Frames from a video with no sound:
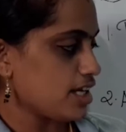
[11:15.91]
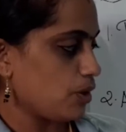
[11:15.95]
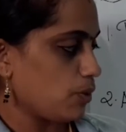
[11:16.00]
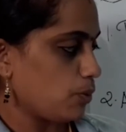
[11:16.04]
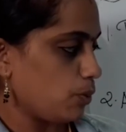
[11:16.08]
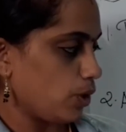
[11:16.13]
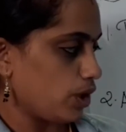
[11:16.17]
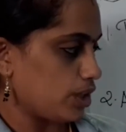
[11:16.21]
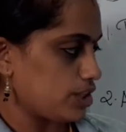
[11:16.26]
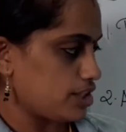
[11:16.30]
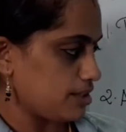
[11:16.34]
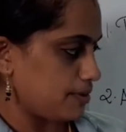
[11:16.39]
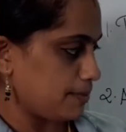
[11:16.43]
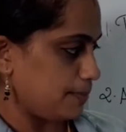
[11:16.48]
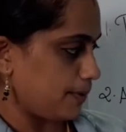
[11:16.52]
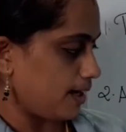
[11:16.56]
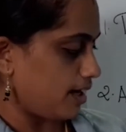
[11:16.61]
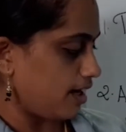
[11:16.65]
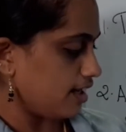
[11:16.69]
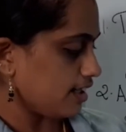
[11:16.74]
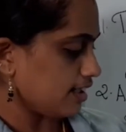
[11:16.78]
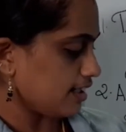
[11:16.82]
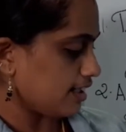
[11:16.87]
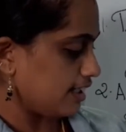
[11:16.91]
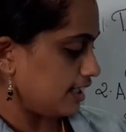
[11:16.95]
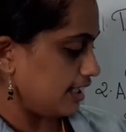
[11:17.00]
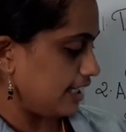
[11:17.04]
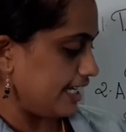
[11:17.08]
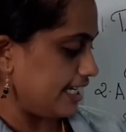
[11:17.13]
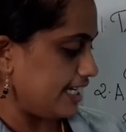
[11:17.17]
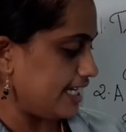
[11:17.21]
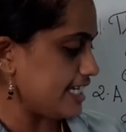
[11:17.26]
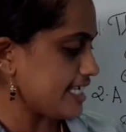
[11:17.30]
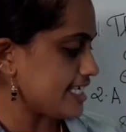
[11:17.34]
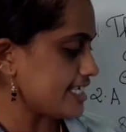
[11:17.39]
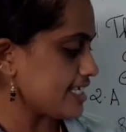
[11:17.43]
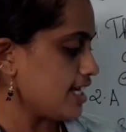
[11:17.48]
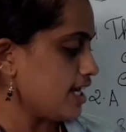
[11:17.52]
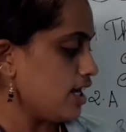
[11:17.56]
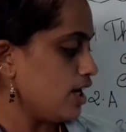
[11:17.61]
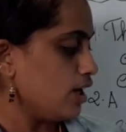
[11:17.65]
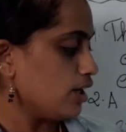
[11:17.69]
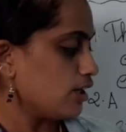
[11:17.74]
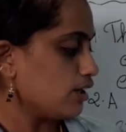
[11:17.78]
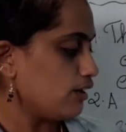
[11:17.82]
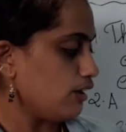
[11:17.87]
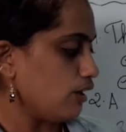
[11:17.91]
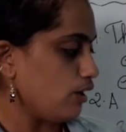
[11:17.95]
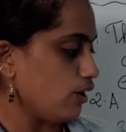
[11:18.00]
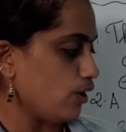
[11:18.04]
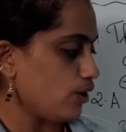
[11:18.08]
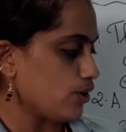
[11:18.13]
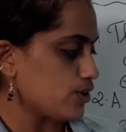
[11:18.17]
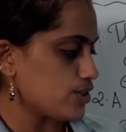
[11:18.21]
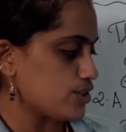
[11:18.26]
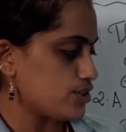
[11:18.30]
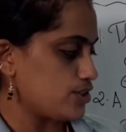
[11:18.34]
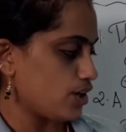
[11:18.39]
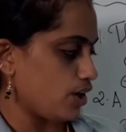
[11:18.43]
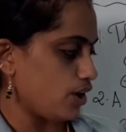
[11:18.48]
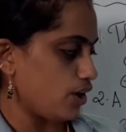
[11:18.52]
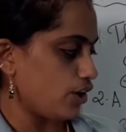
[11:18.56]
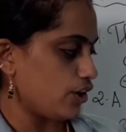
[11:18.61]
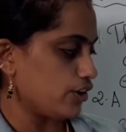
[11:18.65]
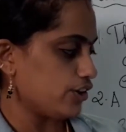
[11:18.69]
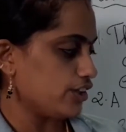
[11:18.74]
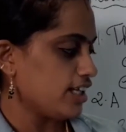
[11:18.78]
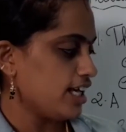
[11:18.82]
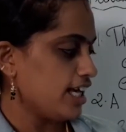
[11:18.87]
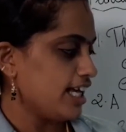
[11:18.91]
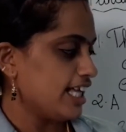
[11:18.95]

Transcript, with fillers: water park is closed on